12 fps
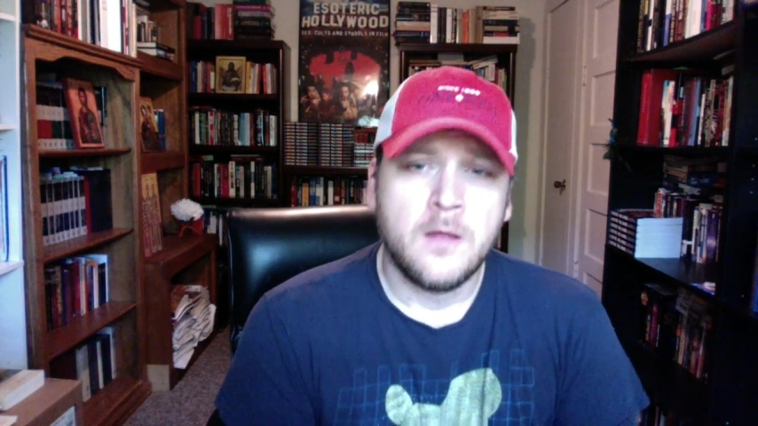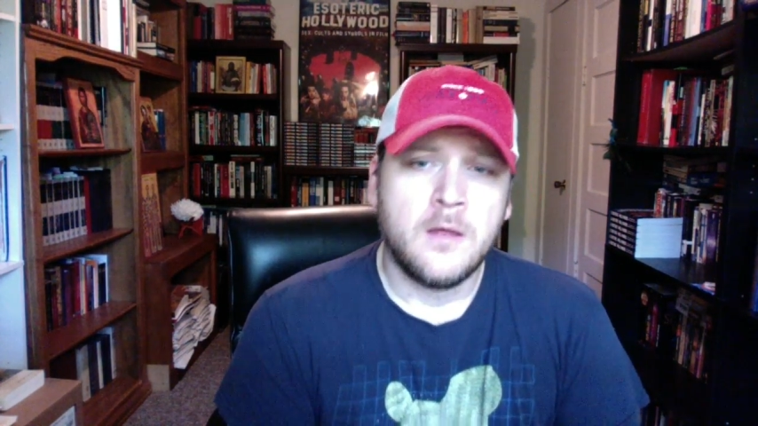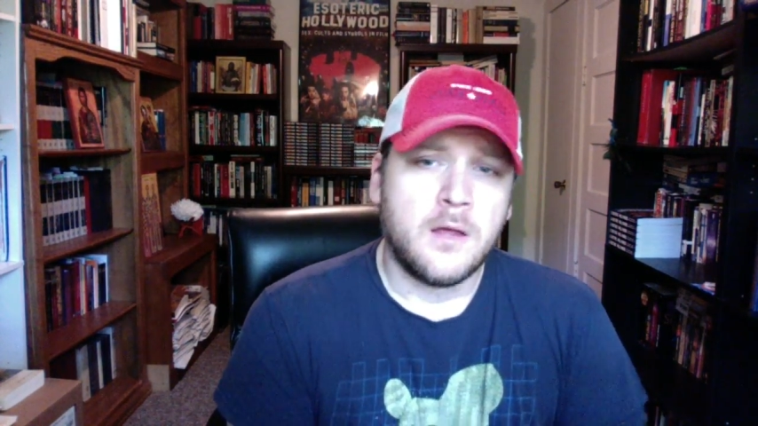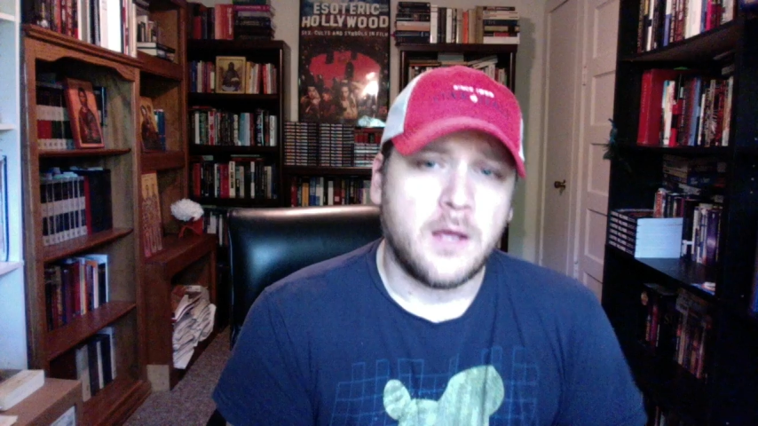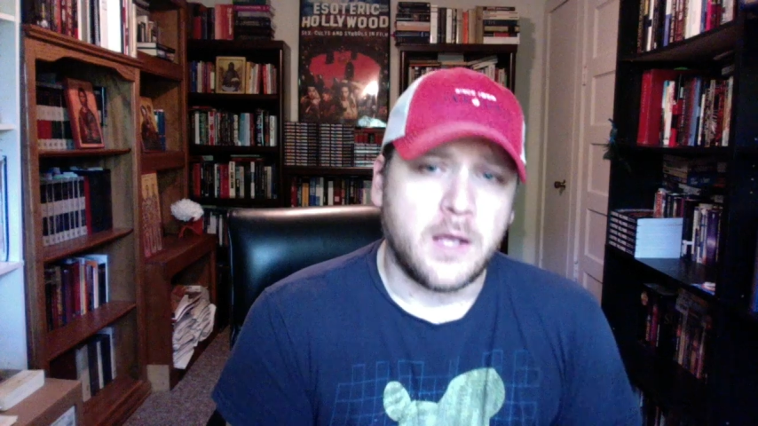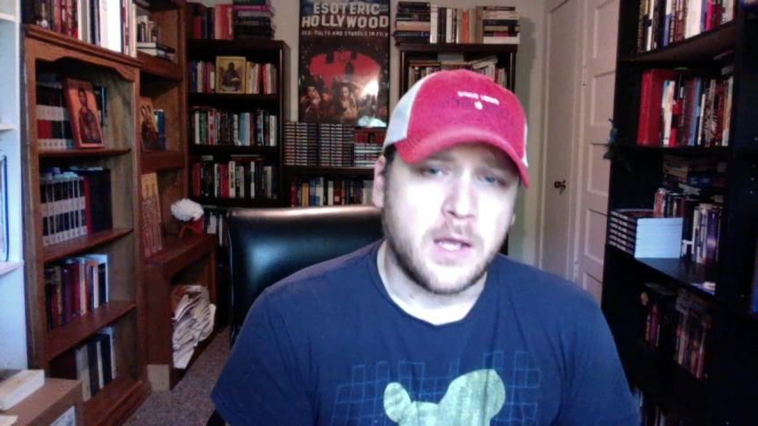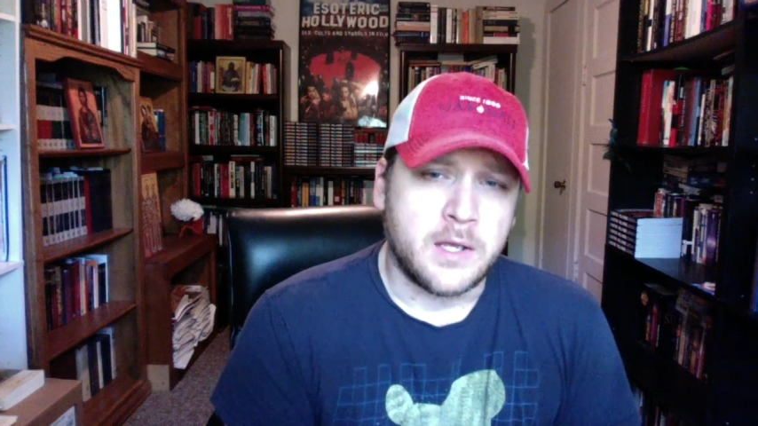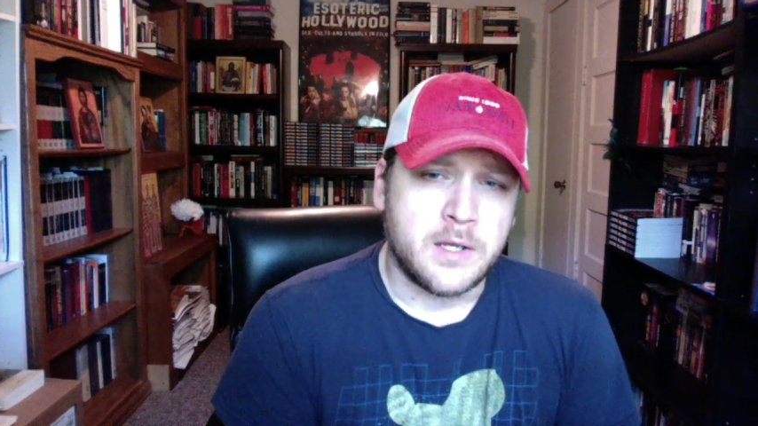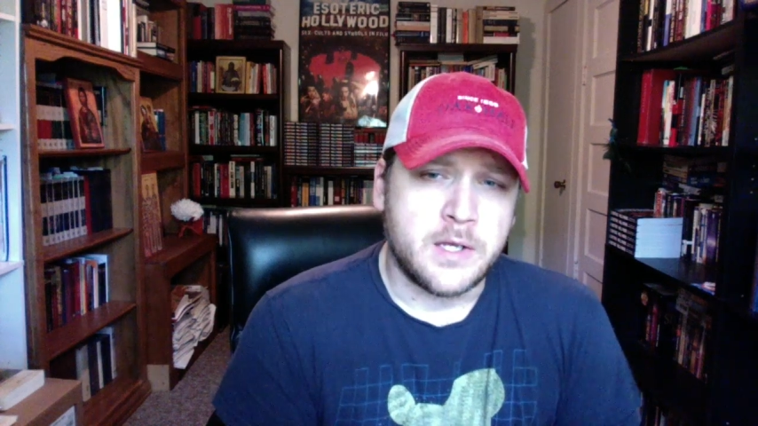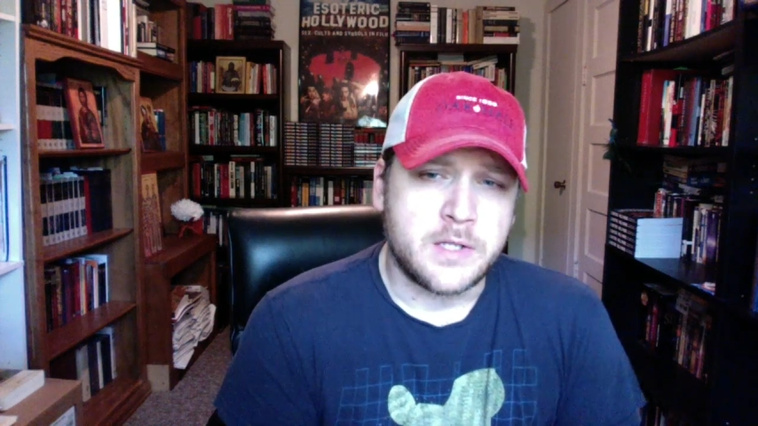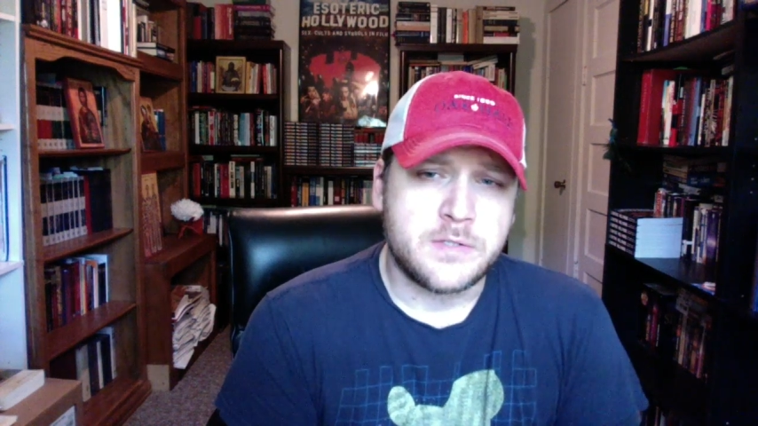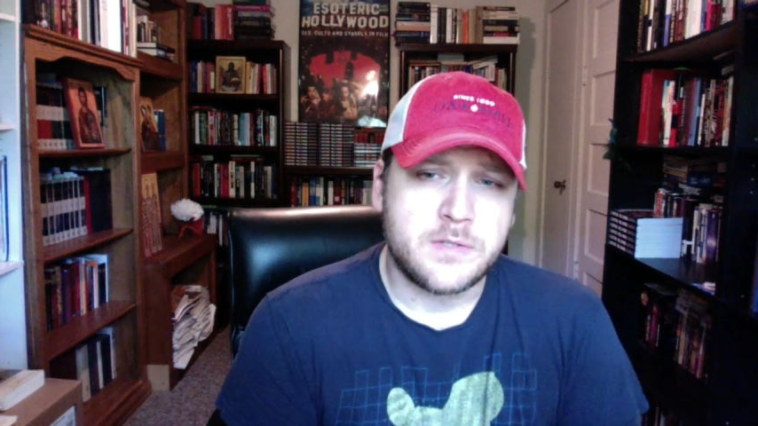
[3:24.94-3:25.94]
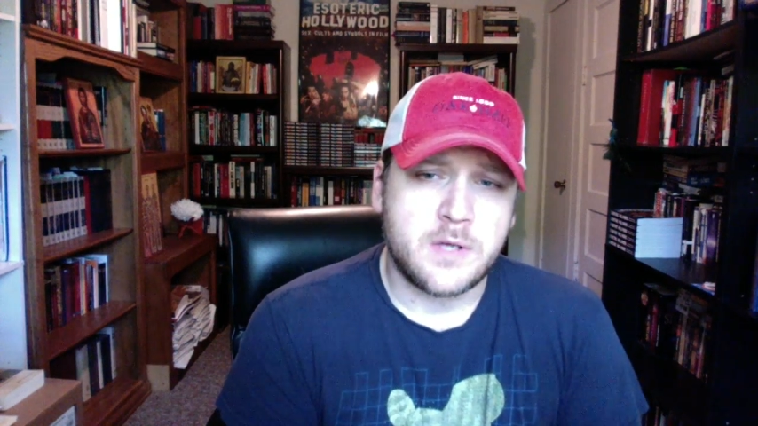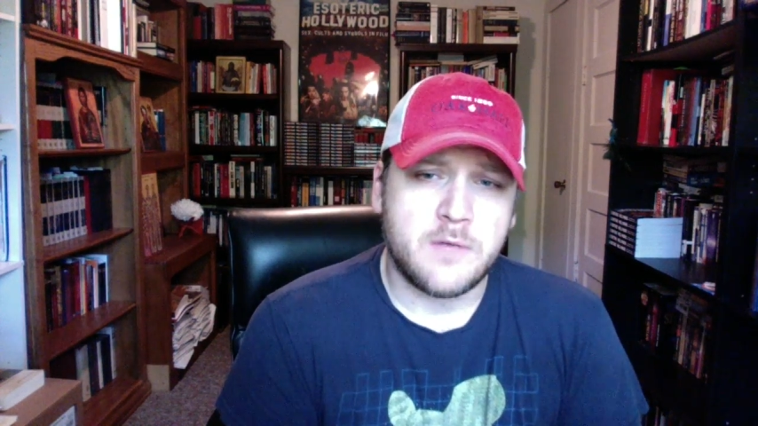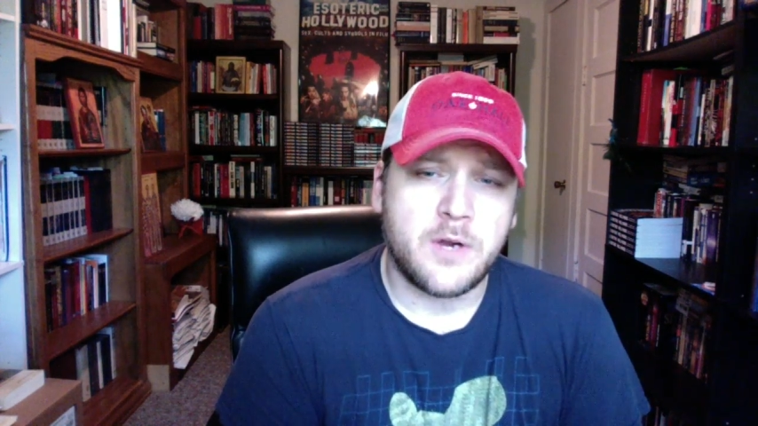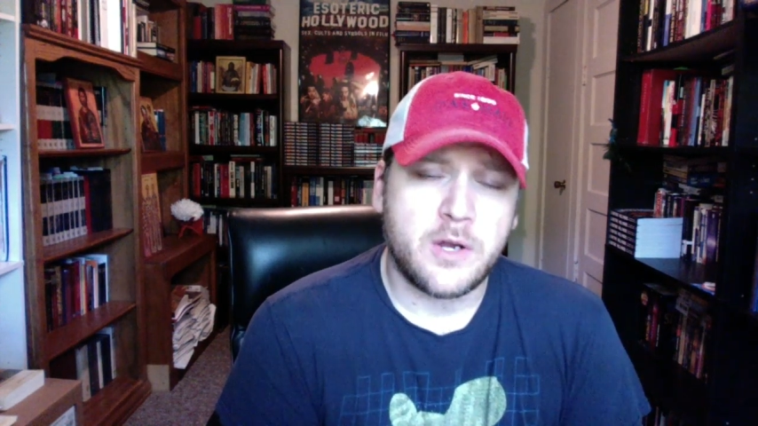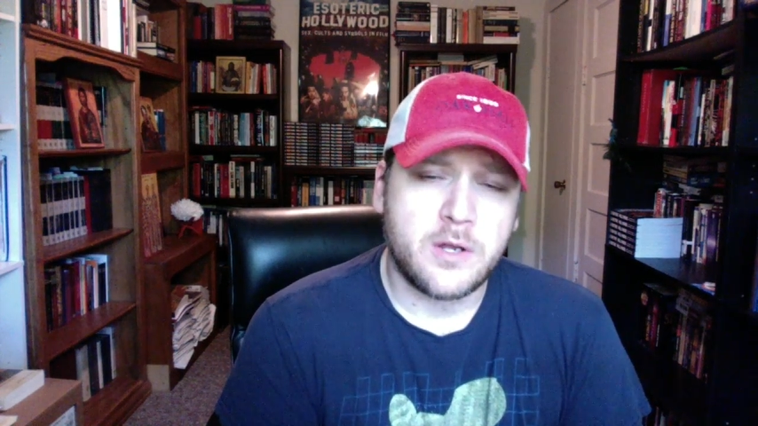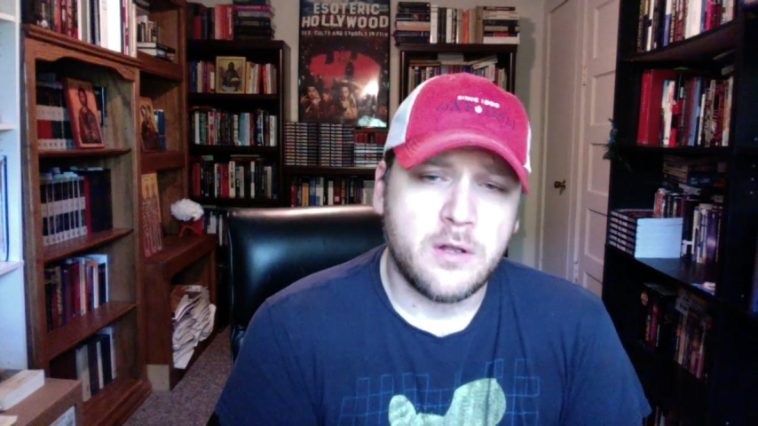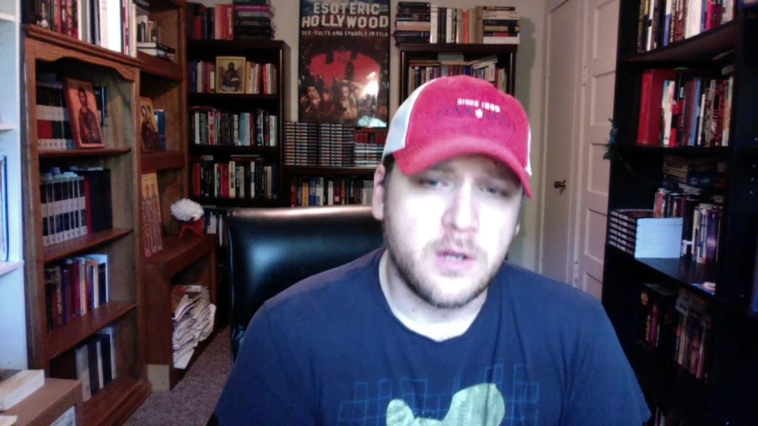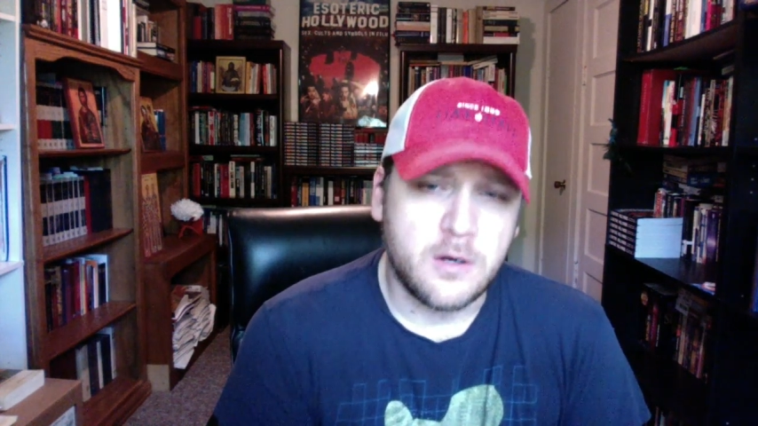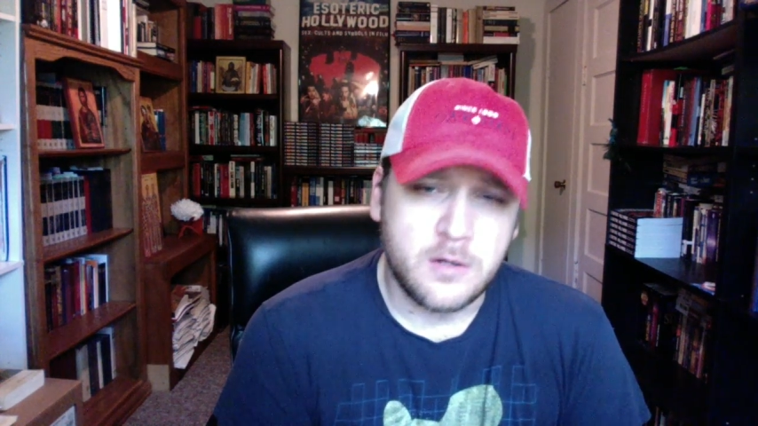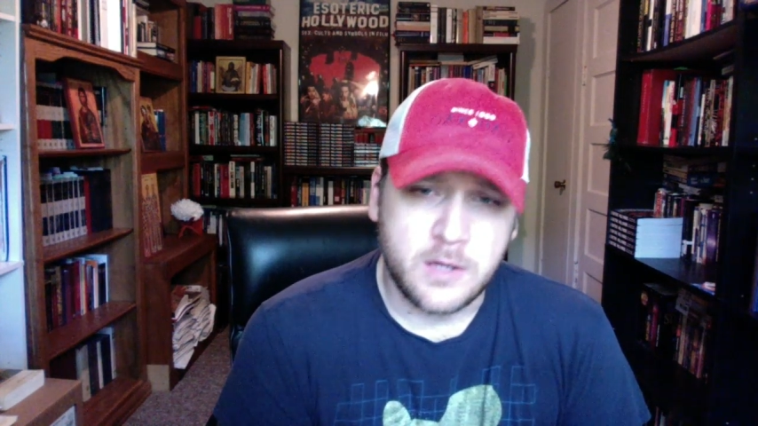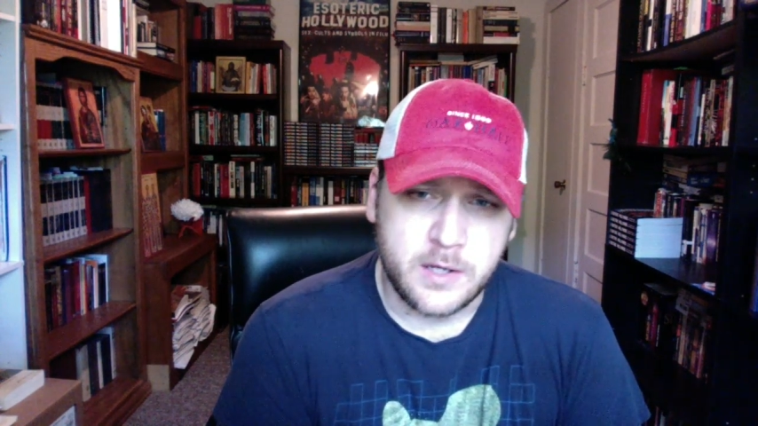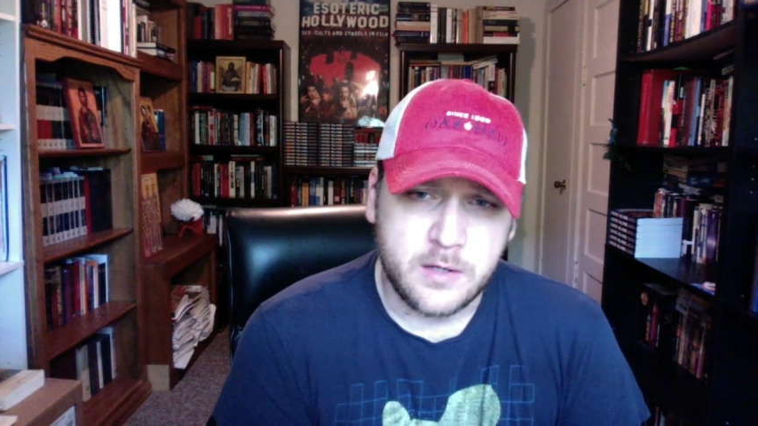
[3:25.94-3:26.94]
And it's uh, very
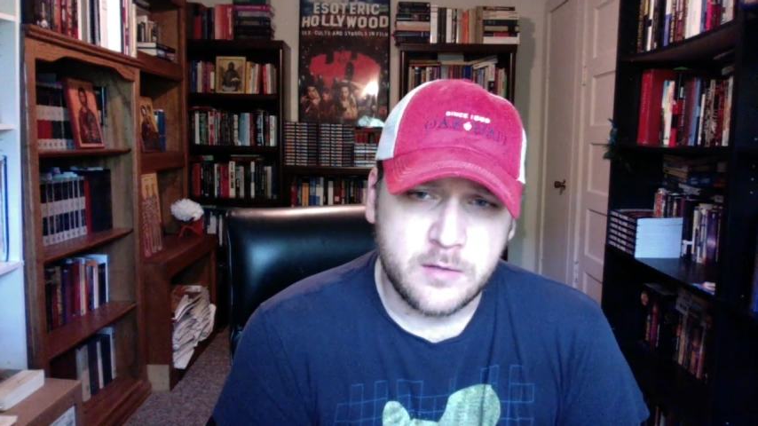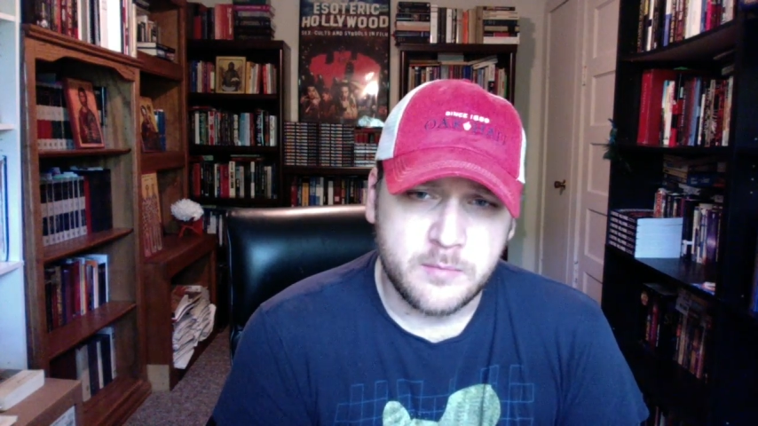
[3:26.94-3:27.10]
clearly